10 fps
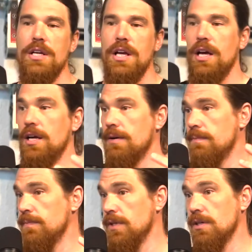
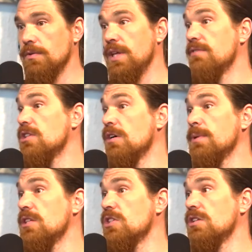You know, they have a
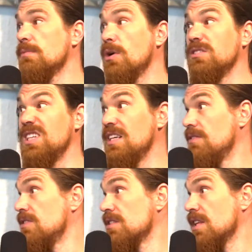tournament this year in the
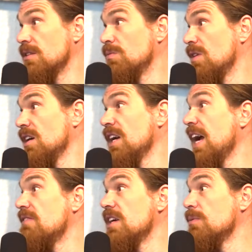Maldives. Like, we're not going to
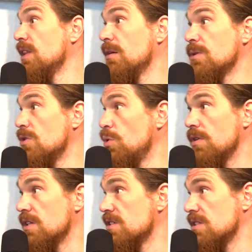have anyone there but
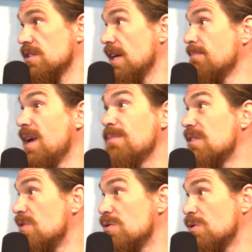tourists. Like, maybe a
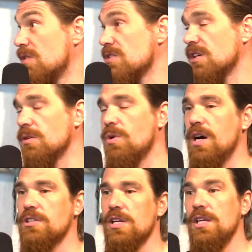few tourists are going to
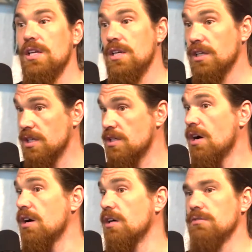watch.
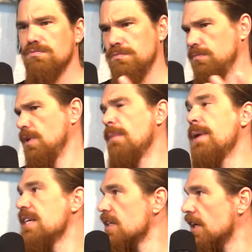Qatar,
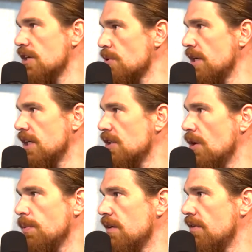amazing country to get to go
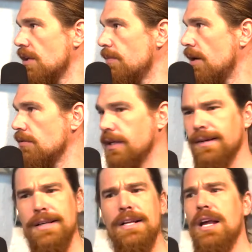play volleyball. Like,
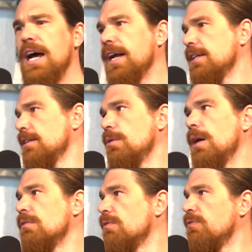I got to go
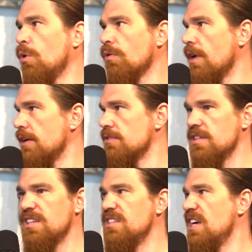out in 4Runners
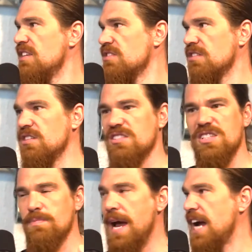in the desert,
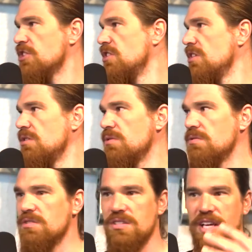smash
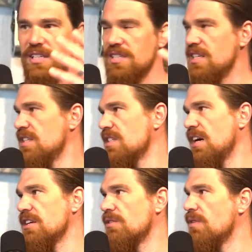dunes, like see
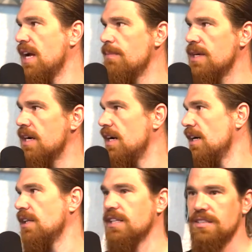Saudi Arabia,
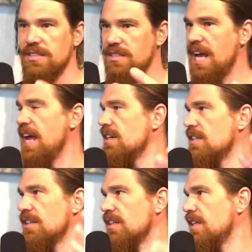like tent
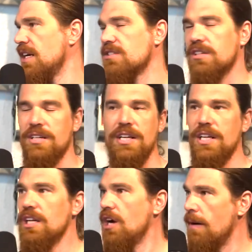in the desert.
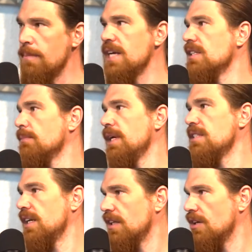Amazing place
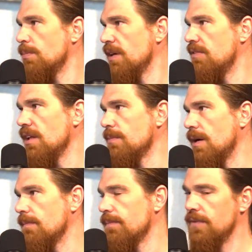to get to go play
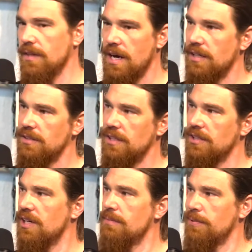volleyball. Not a
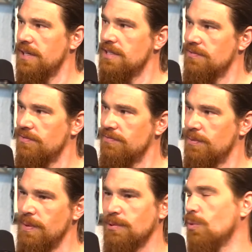great place for
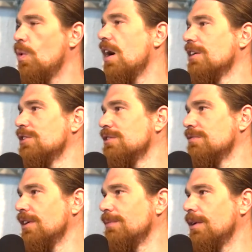people to watch
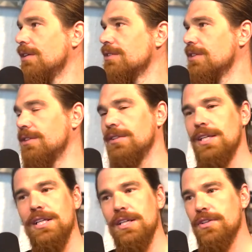volleyball. So
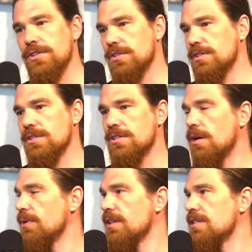there's no
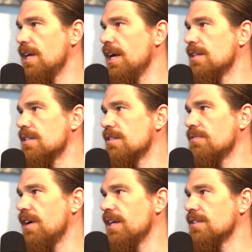one in the stands in the
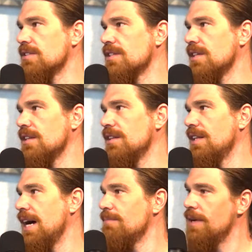finals, and
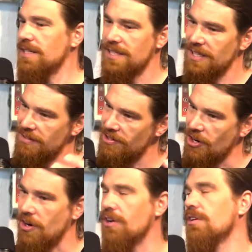that makes it even
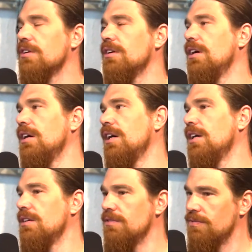harder
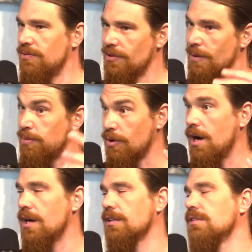for the
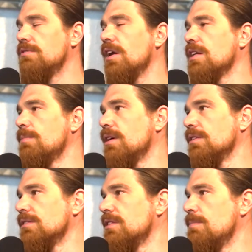product of volleyball
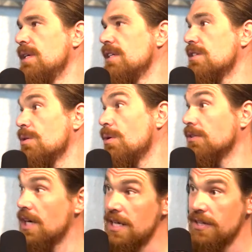to be sold.
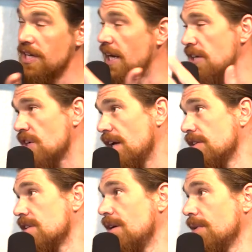The NHL is
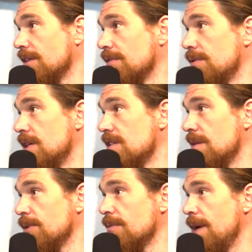going through a
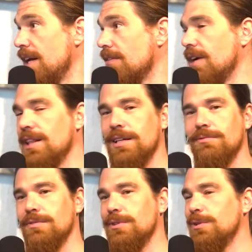similar manner, right? Like,
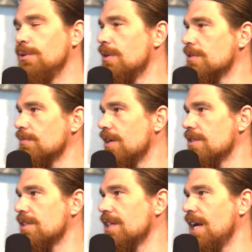who goes and
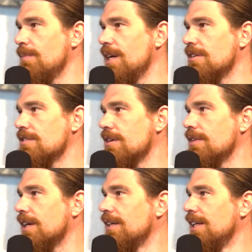watches a game in
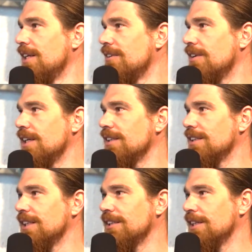Arizona, mm-hmm. right?
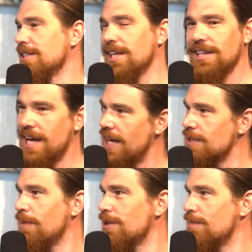Like, let's get the
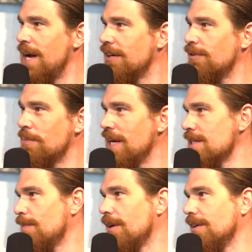Expos back for
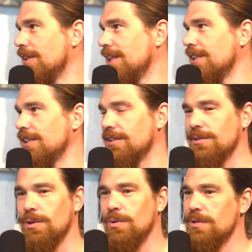baseball. Like, you know,
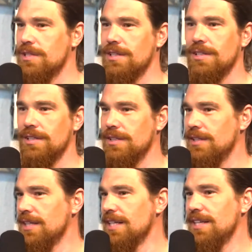who is it? The
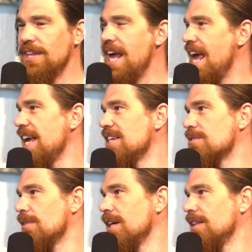A's, right?